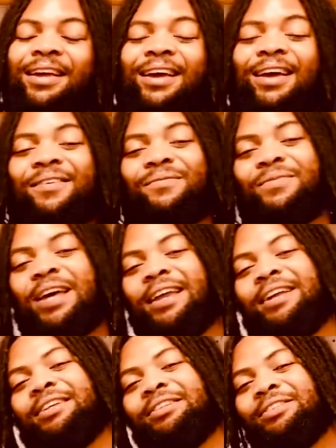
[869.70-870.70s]
And that
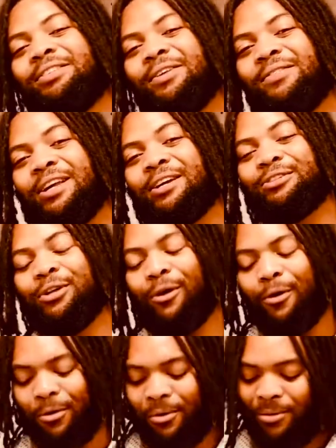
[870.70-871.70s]
is, there's a
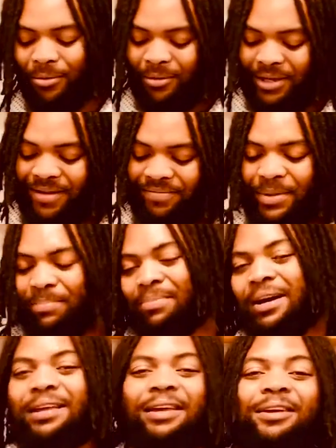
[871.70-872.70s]
hole in the
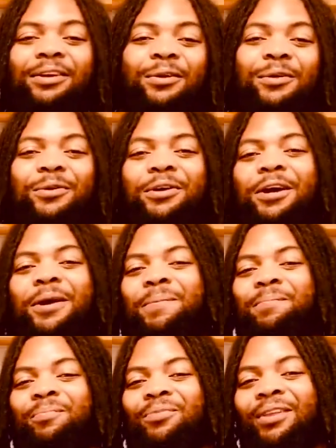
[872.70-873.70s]
bucket, okay?
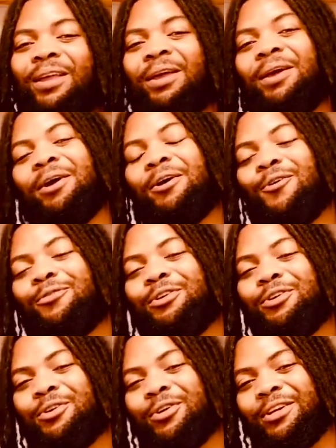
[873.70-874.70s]

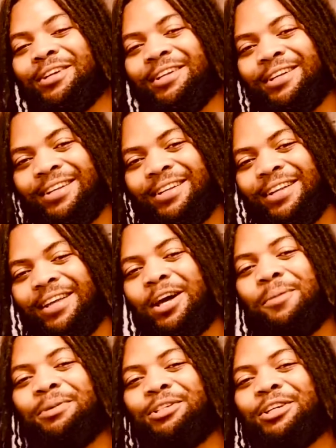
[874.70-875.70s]
Hopefully you can
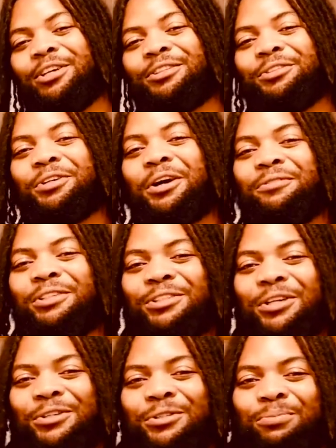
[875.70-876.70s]
help each other solve each
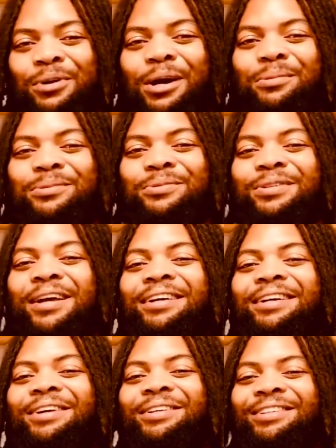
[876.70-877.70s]
other's problems
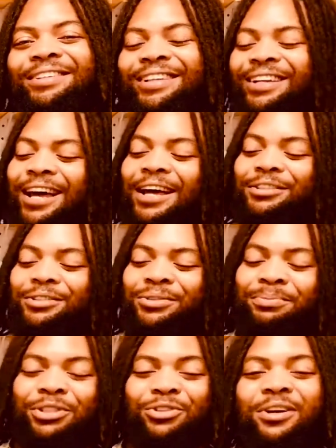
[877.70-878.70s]
like Liza's
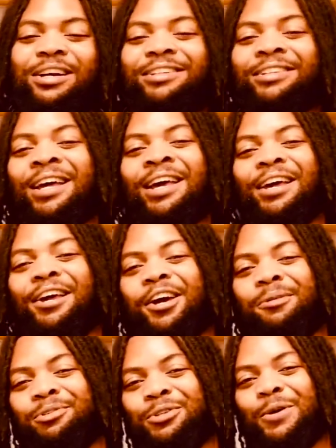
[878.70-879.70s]
been trying to
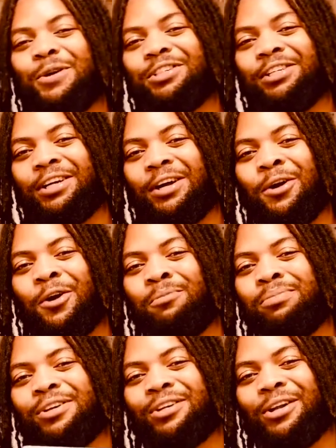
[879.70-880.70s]
help Georgie all
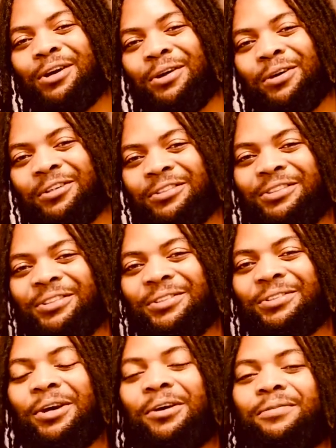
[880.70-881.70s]
book long to
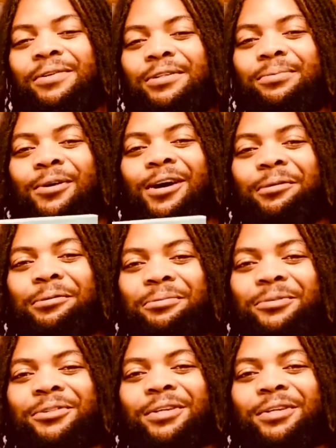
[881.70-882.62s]
solve his problems.